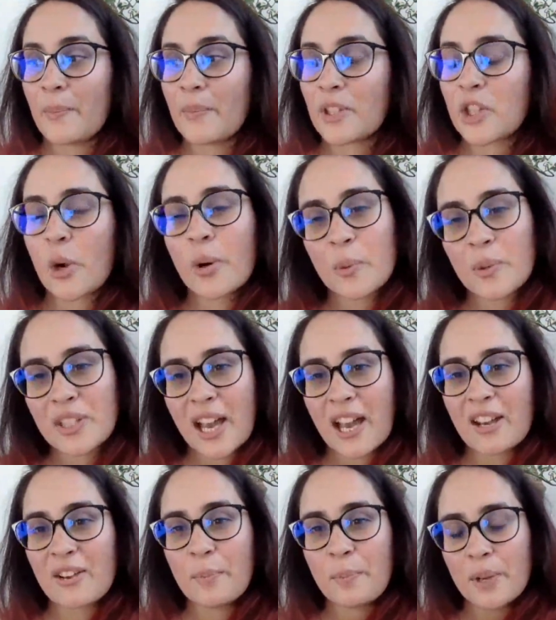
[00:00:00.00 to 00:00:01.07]
Um, so it was
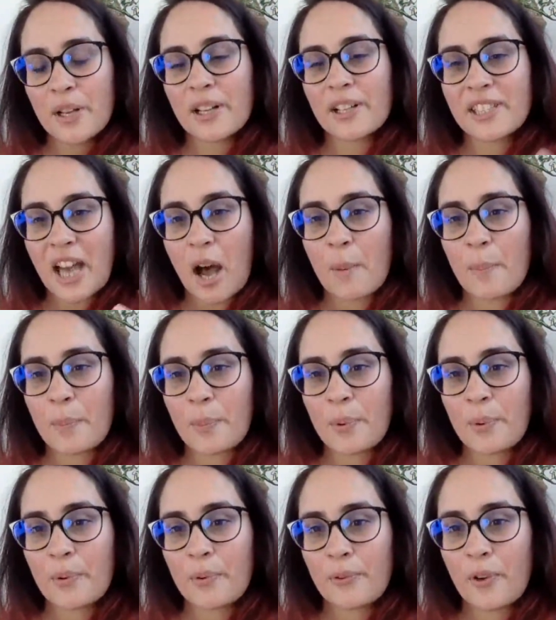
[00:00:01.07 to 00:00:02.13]
kind of built up